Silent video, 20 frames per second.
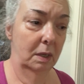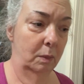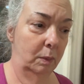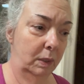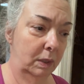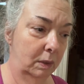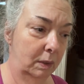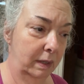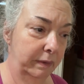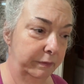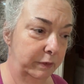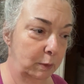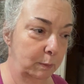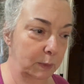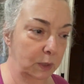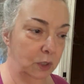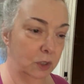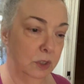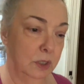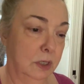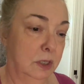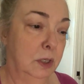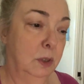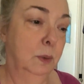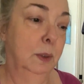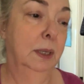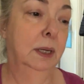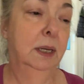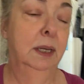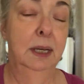we don't have too much to do
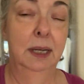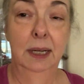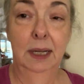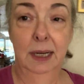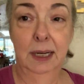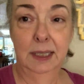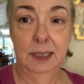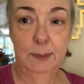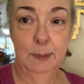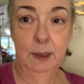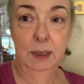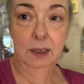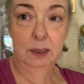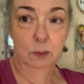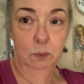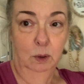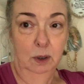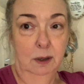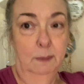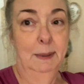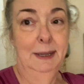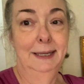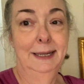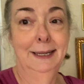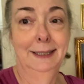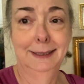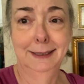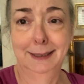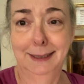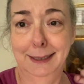and husband can work on my
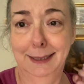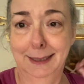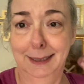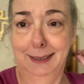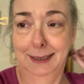desk,